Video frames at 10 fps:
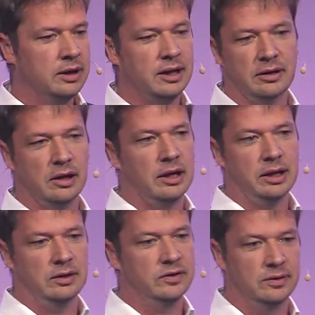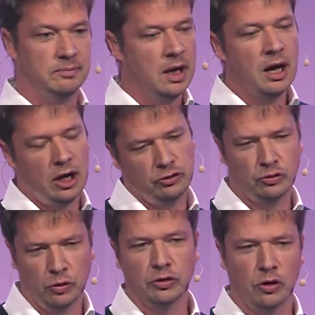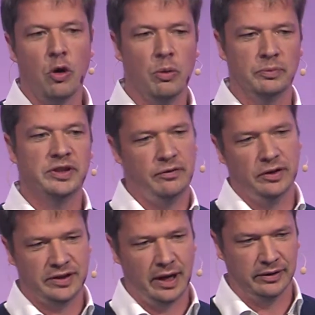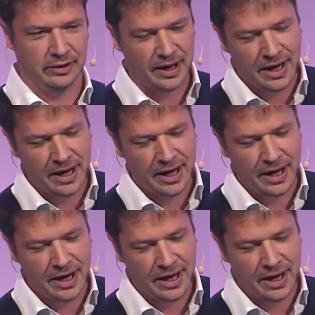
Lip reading: than Allianz. I just want to go home safe and sound.